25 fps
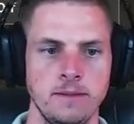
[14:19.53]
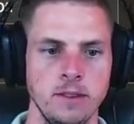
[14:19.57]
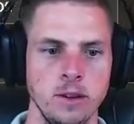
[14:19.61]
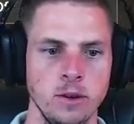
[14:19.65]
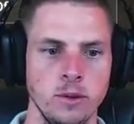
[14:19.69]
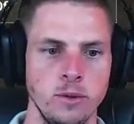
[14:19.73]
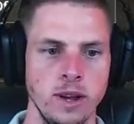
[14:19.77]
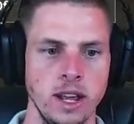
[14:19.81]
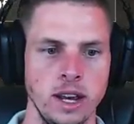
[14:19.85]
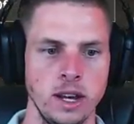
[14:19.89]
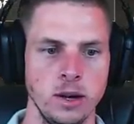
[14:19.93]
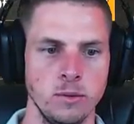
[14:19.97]

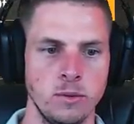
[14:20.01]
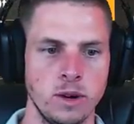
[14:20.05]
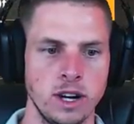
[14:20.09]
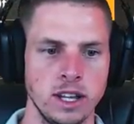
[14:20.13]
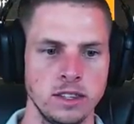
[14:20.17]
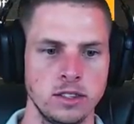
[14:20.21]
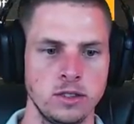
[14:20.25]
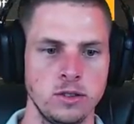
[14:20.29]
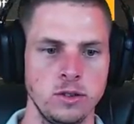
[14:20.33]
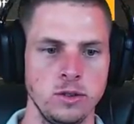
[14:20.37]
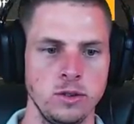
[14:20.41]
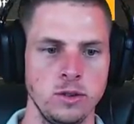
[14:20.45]
really
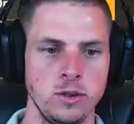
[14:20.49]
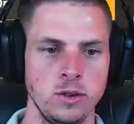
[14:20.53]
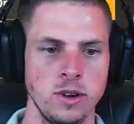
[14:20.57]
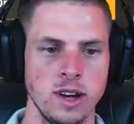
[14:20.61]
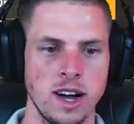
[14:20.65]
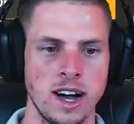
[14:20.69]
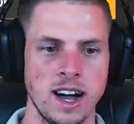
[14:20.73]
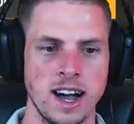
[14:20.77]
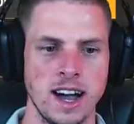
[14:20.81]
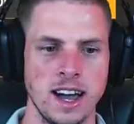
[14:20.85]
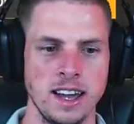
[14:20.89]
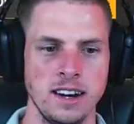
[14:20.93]
want to.
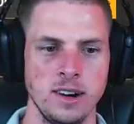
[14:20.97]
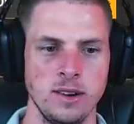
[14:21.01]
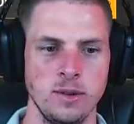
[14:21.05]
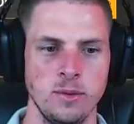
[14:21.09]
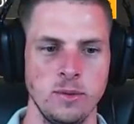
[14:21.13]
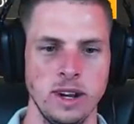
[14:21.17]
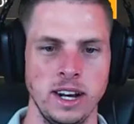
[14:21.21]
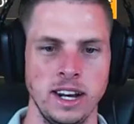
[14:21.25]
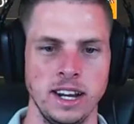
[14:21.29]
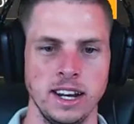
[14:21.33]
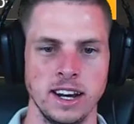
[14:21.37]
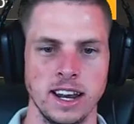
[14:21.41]
I don't
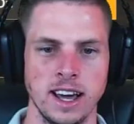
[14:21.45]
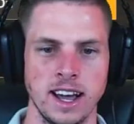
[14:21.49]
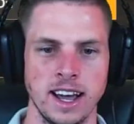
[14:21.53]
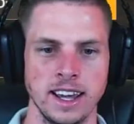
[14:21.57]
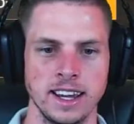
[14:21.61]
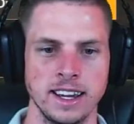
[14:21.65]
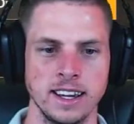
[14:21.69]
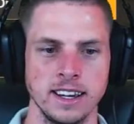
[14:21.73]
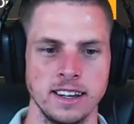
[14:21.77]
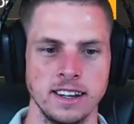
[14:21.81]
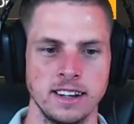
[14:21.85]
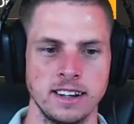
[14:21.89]
really like it.